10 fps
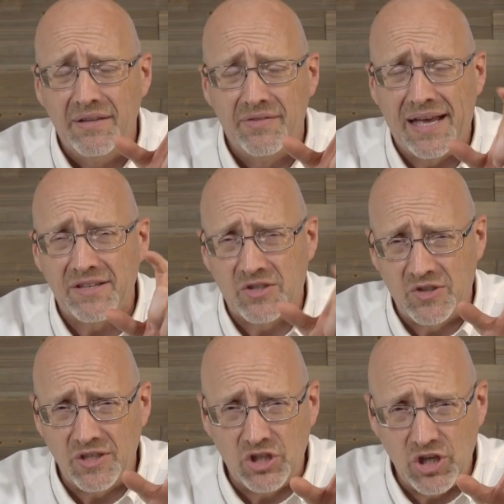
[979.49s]

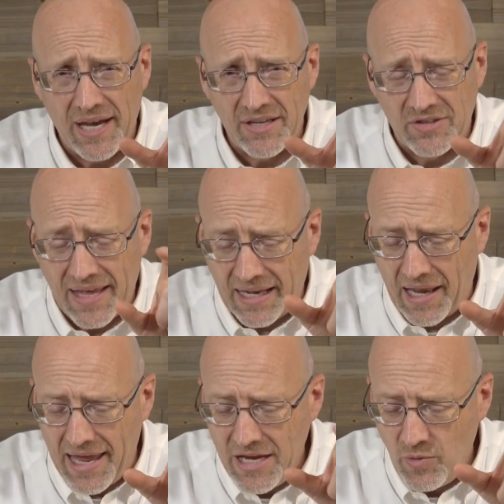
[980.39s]

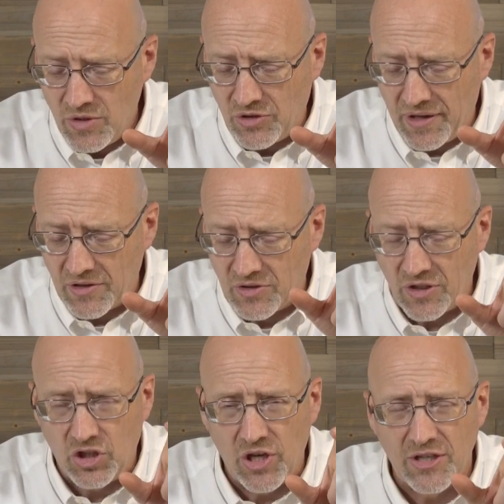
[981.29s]
language there
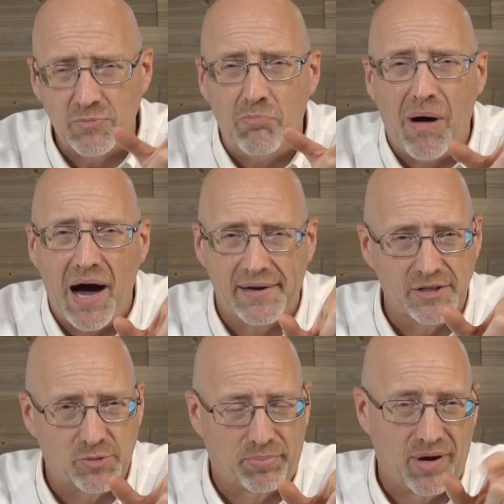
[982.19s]
suggests
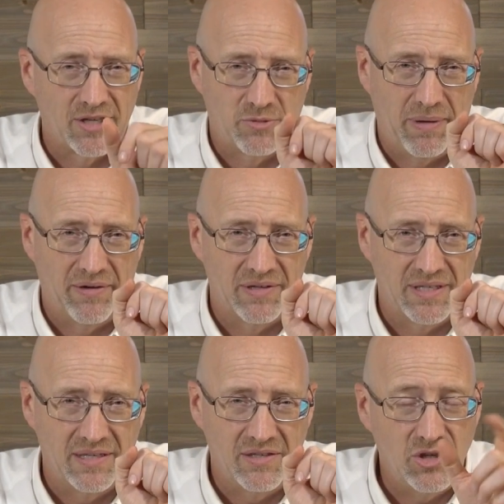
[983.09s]
modest
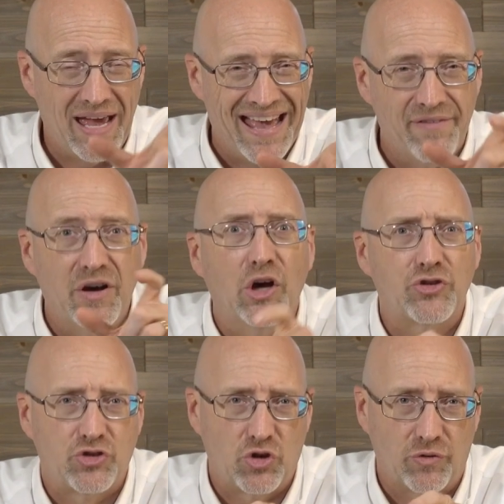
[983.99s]
prosperity. You have a
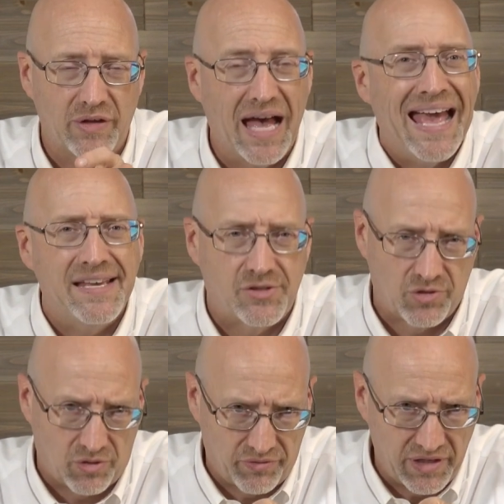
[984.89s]
servant, a
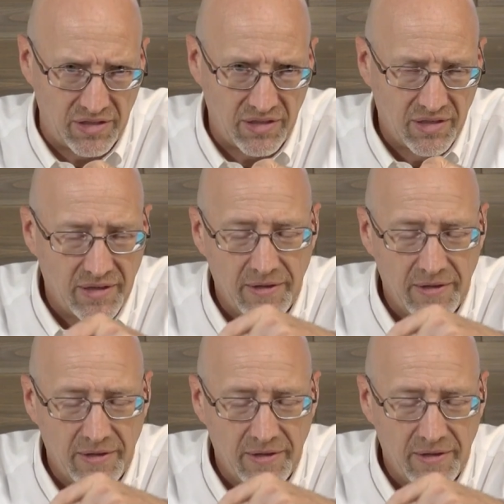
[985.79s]
servant.